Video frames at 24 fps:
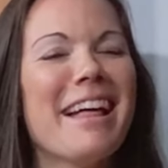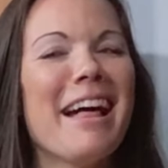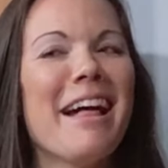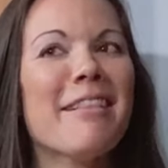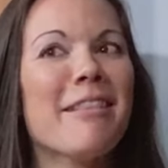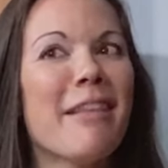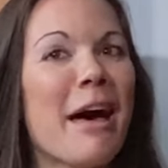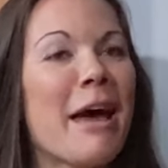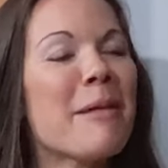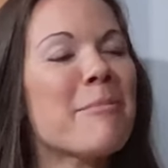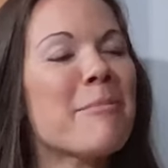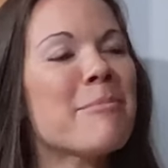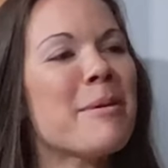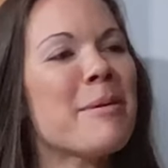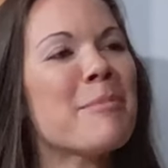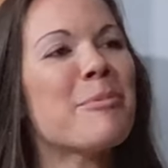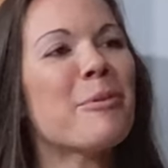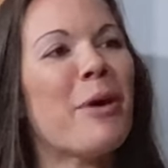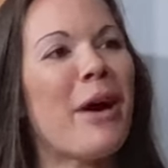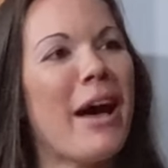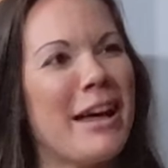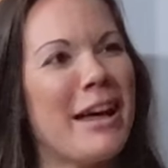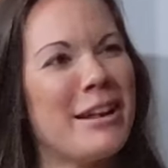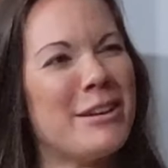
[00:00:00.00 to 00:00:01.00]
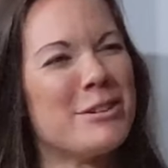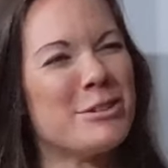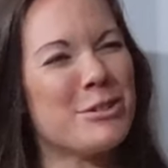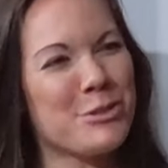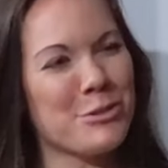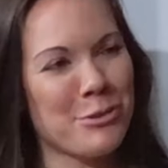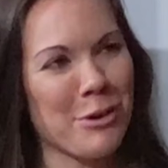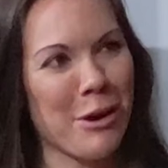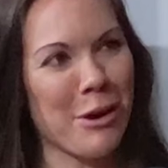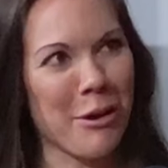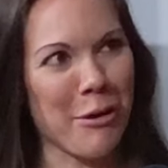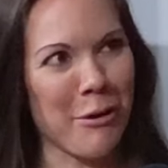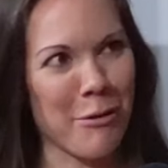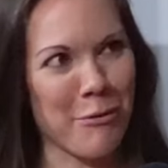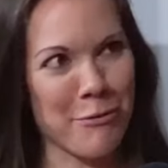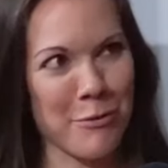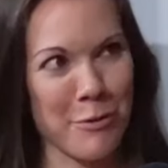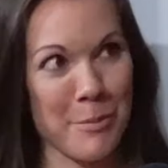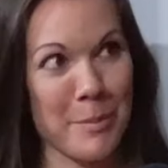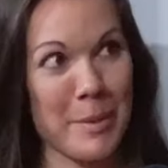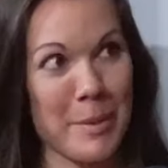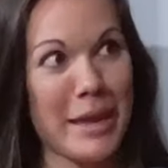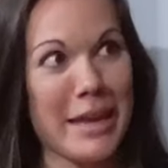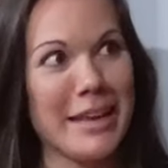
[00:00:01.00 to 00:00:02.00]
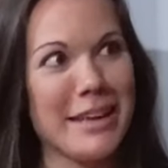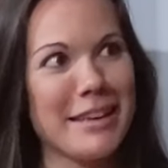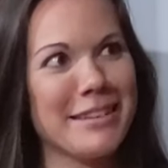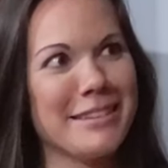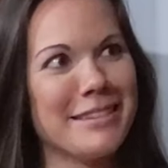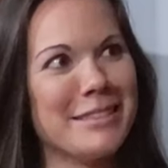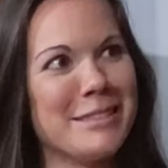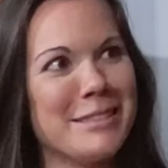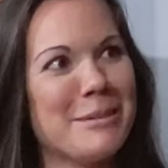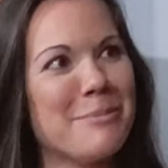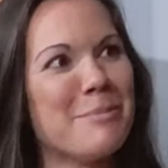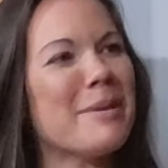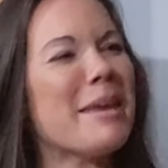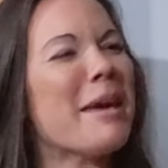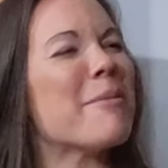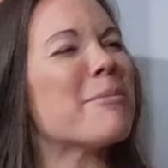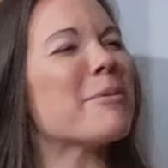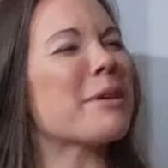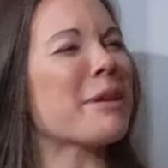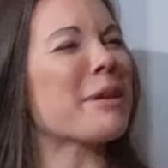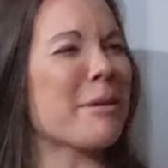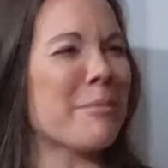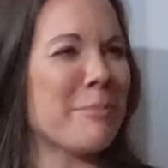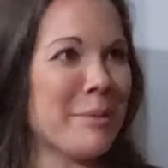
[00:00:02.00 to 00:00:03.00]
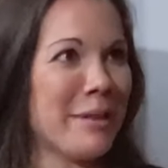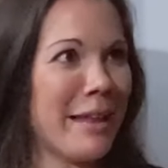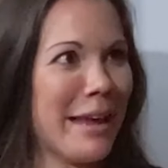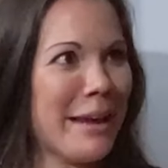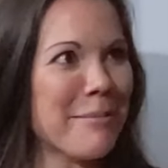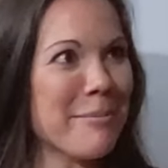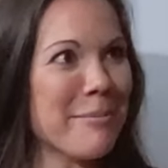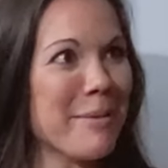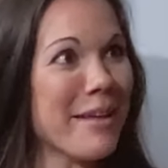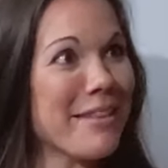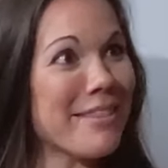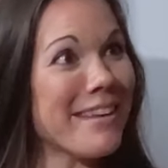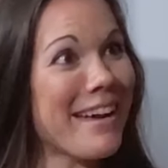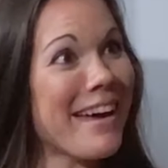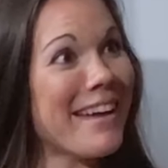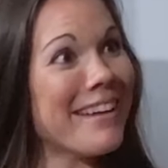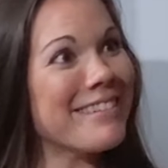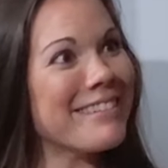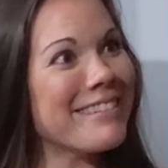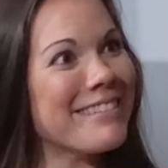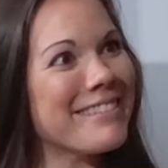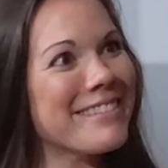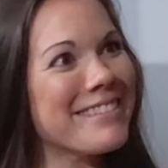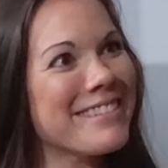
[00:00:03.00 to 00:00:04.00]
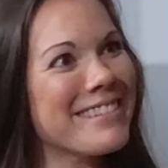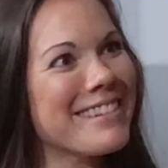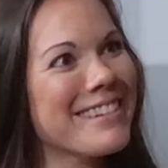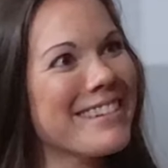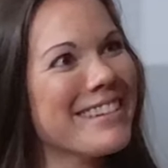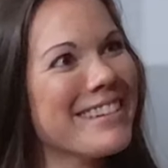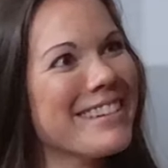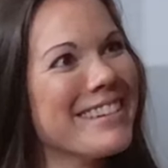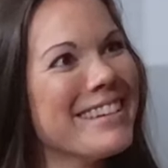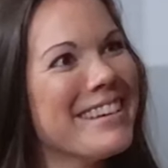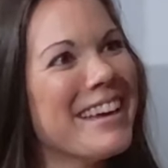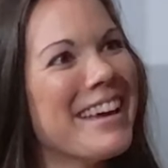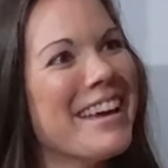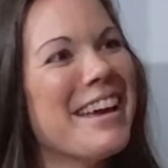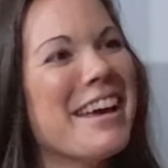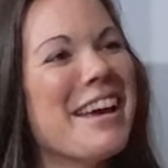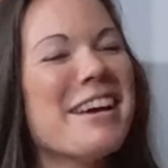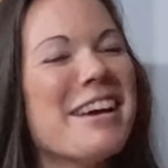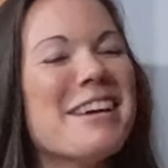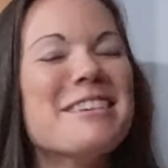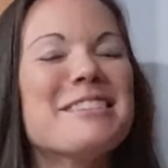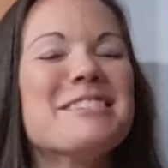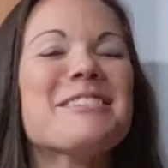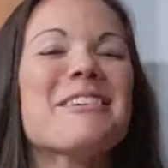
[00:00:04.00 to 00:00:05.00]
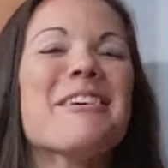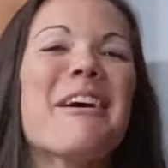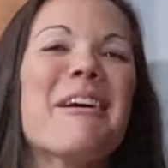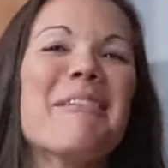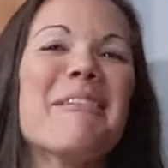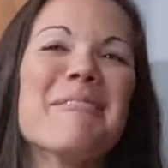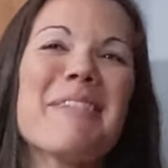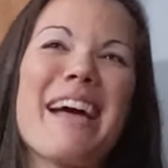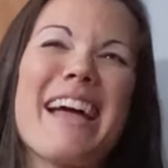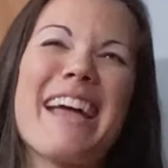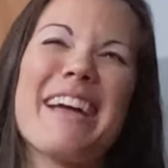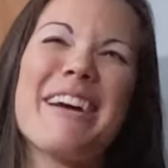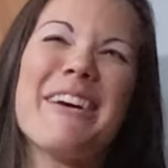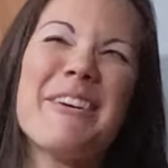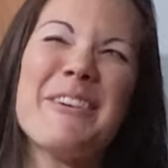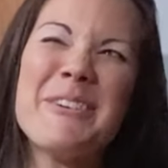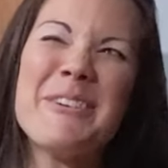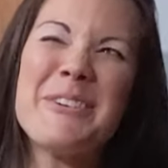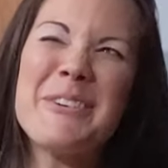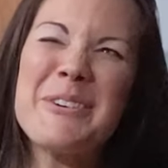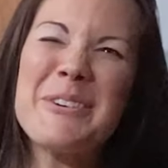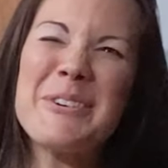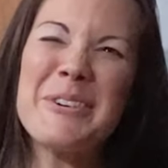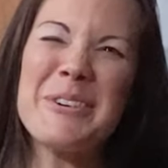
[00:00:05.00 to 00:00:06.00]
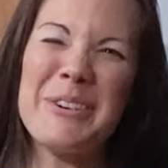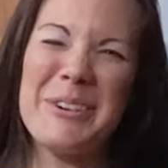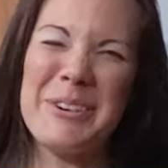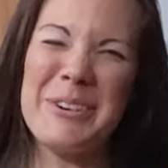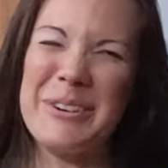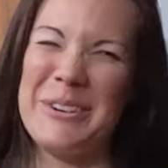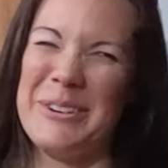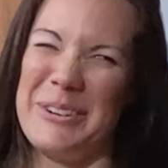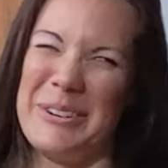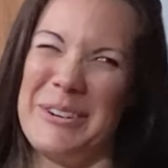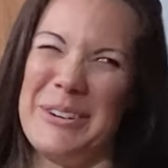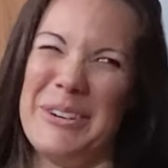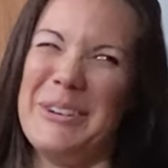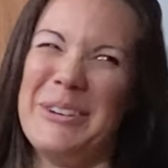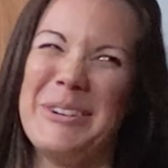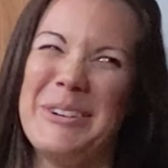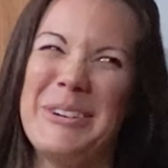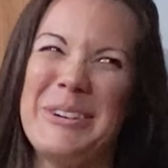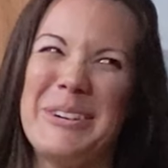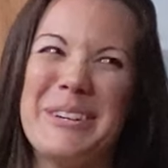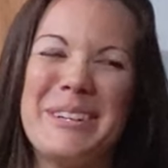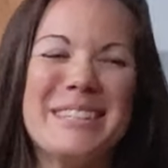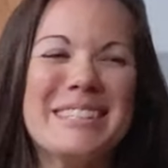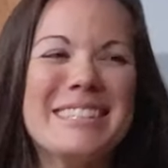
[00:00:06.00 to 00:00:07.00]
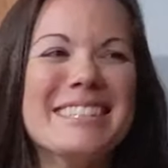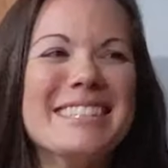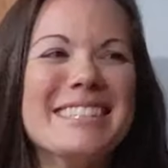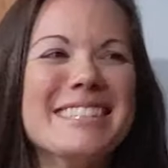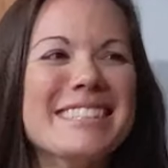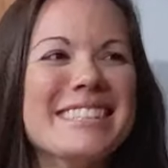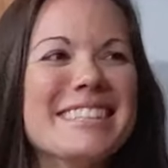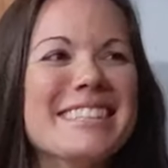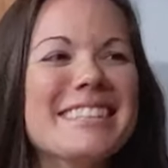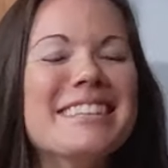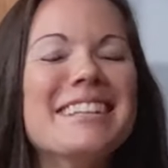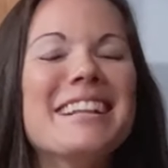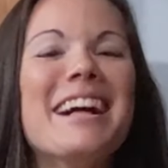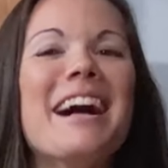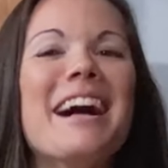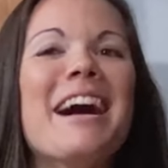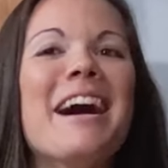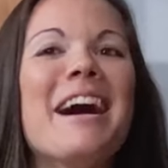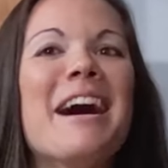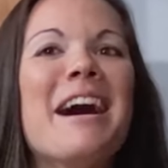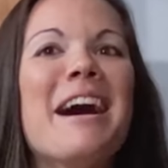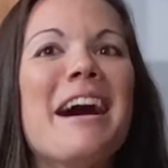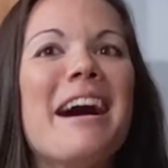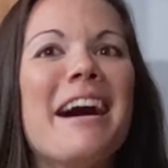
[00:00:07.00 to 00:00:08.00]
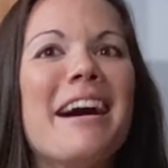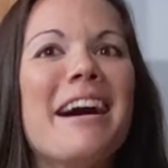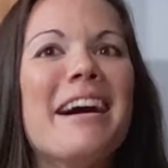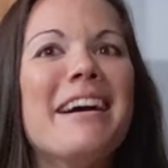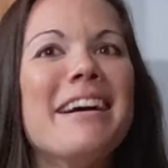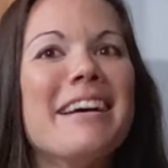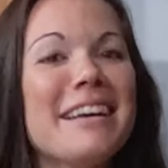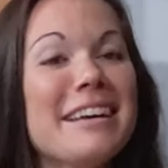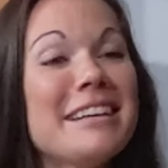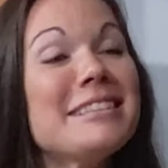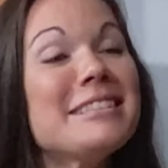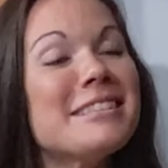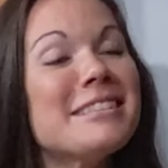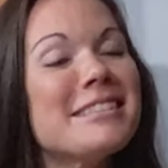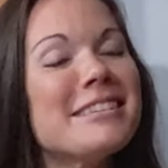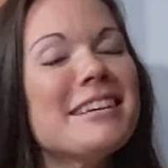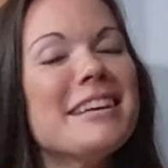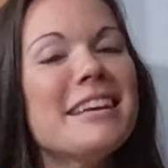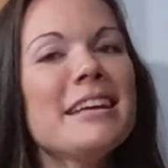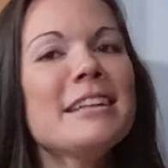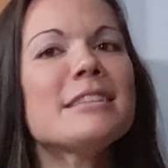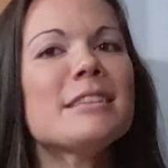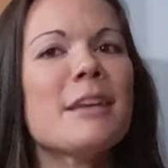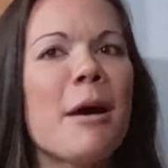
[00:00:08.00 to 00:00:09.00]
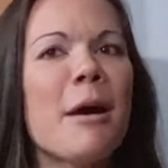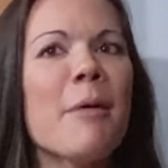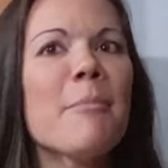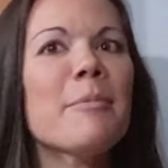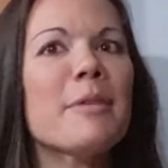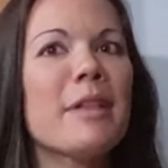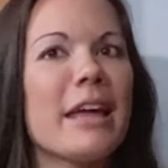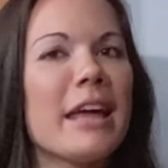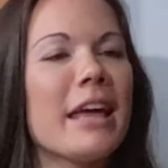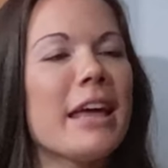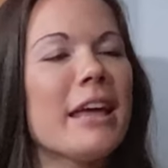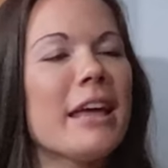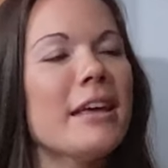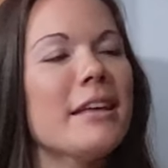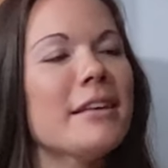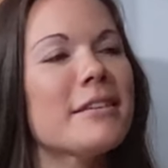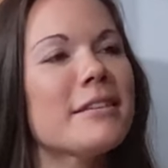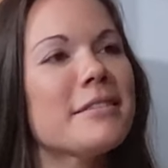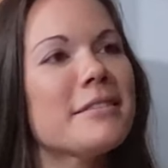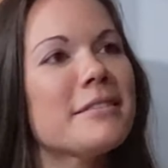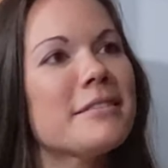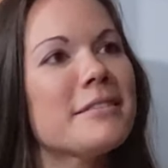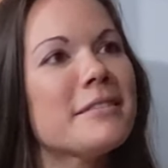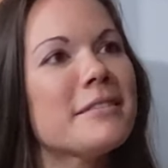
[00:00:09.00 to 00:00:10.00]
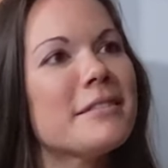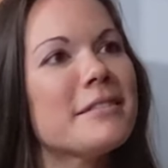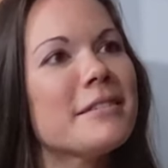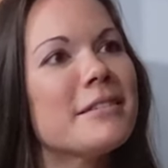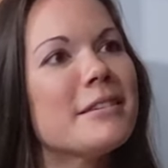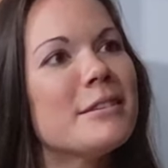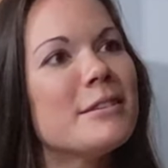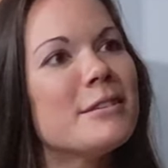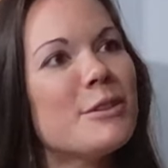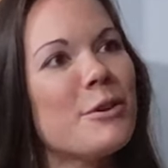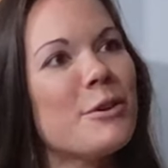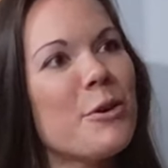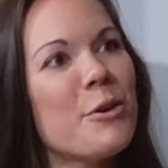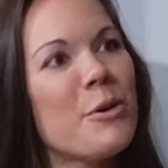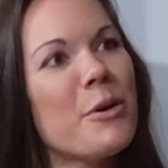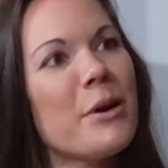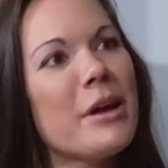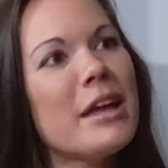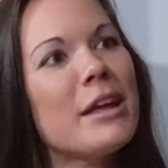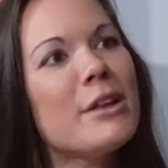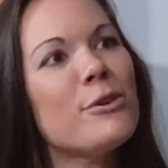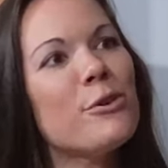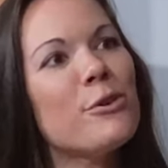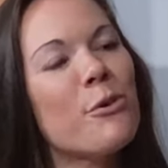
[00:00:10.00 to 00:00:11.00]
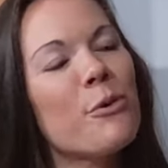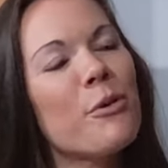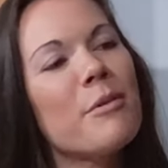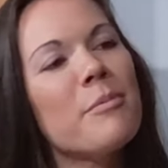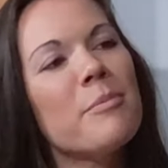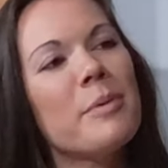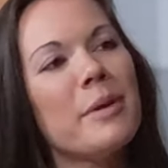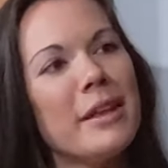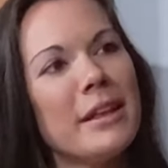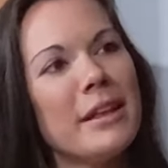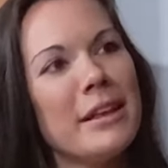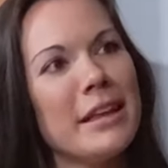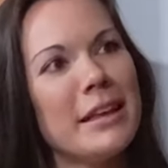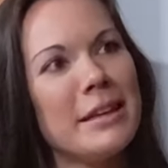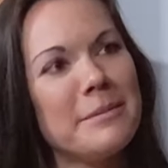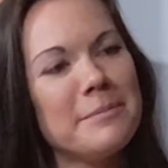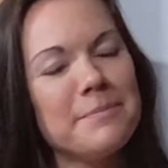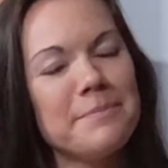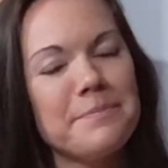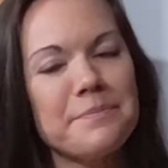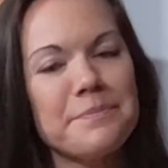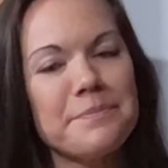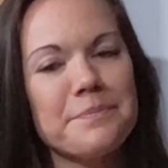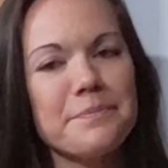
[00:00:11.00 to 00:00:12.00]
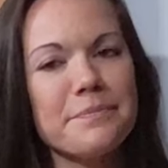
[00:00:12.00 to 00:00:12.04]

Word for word: a lot of people had to struggle for me to be able to complain about that. So I'm like, oh, it's humbling. So in your opinion,